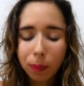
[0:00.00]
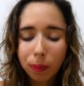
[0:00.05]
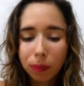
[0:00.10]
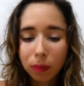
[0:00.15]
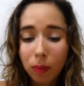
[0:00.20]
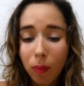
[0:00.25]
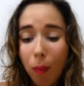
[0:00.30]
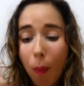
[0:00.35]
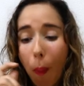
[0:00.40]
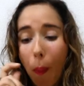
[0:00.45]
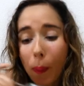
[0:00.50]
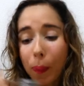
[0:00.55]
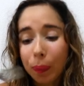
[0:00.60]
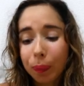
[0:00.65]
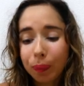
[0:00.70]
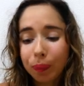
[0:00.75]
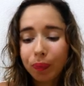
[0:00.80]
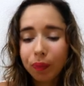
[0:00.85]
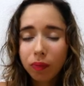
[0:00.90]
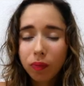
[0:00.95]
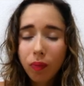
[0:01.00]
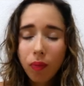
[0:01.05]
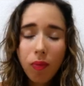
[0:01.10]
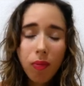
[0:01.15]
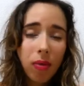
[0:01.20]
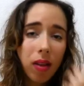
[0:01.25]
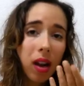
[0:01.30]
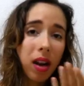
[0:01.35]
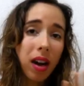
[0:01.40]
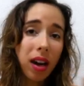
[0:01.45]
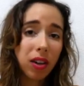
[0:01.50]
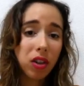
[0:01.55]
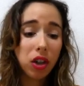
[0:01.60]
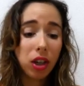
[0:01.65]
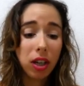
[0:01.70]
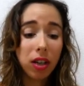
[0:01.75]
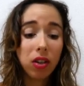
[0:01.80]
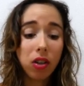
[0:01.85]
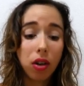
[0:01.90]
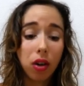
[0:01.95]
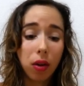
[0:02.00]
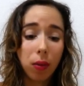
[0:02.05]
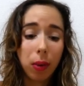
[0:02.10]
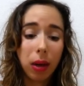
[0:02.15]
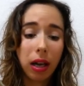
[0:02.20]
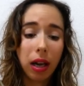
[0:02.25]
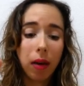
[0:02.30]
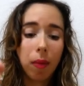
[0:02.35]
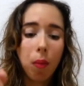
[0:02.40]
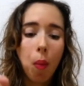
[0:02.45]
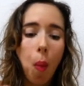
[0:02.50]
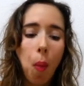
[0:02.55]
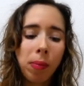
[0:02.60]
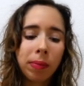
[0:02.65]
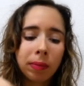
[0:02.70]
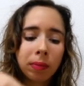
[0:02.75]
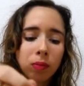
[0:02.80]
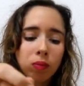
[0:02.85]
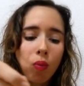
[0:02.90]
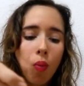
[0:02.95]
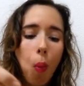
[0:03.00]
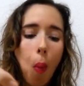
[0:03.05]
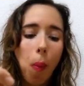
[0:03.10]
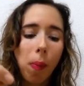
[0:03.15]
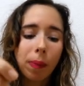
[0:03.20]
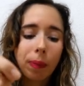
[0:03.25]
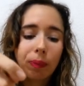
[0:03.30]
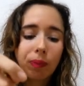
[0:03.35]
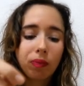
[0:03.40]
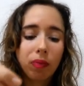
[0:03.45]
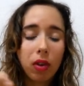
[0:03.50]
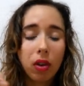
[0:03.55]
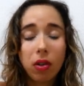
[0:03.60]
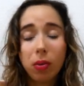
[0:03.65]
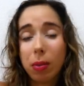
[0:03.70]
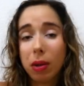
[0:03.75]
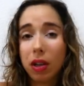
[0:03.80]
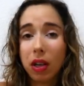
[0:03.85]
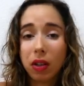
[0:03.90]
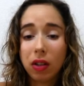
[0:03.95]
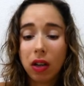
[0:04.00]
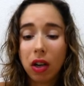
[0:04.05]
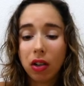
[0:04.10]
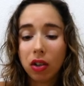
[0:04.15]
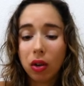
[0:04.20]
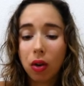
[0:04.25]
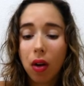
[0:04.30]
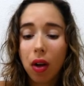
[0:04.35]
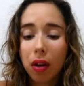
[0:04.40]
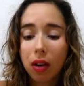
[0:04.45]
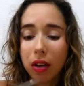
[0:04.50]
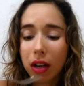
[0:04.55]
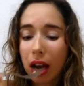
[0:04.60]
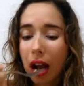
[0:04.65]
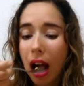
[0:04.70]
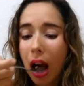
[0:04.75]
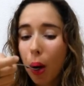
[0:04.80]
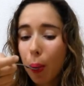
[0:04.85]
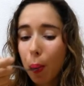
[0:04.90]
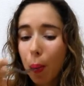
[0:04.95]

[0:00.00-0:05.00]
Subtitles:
It actually is a long weekend because Monday's a national holiday.